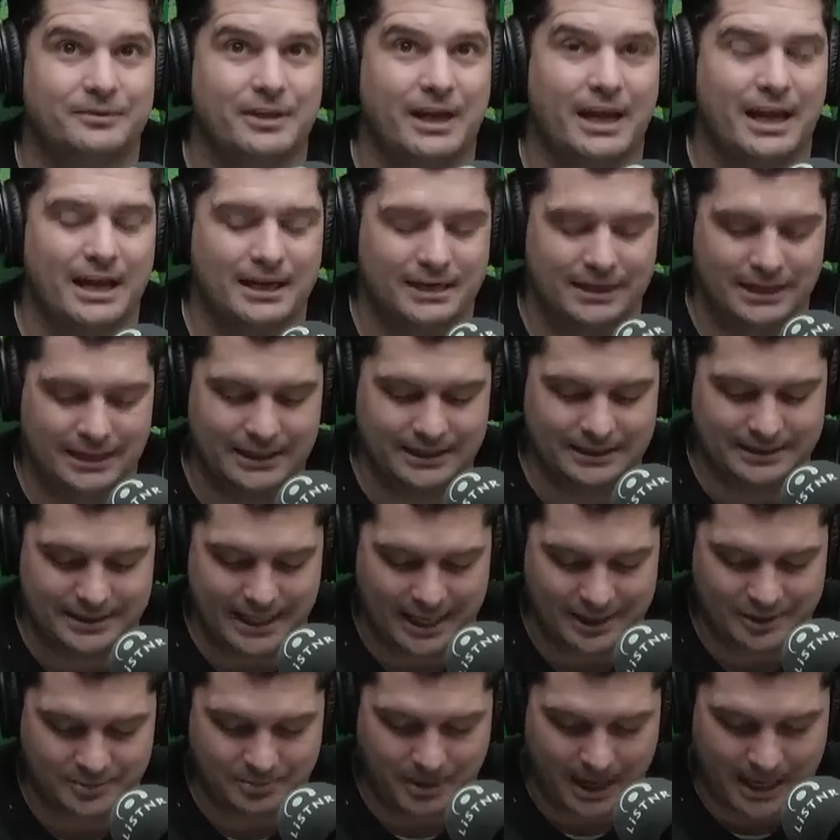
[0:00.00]
down in
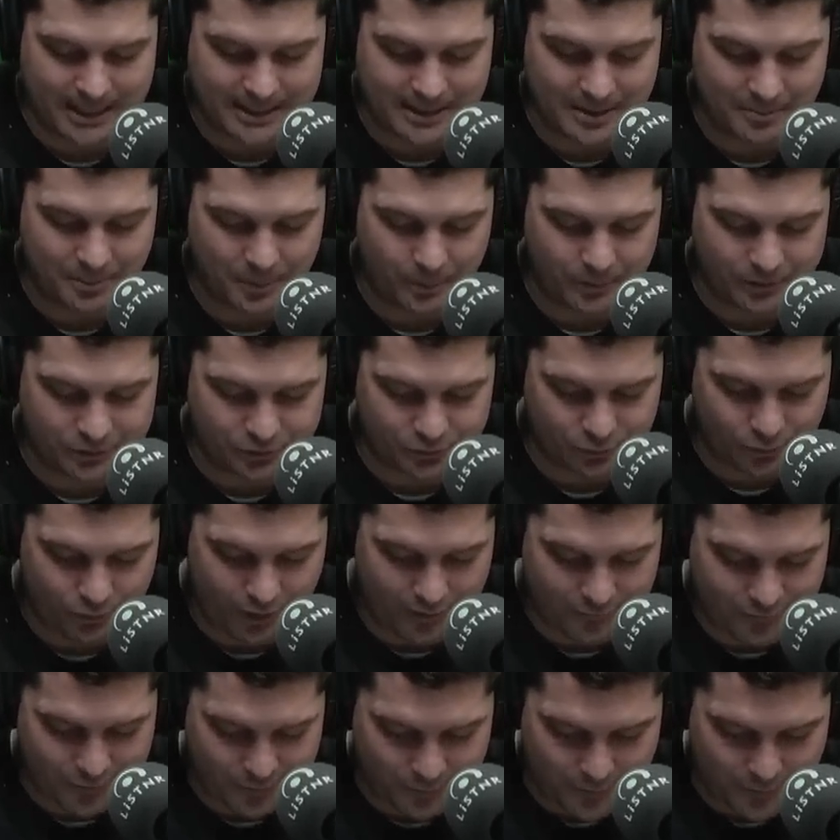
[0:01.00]
Tasmania. But we saw over the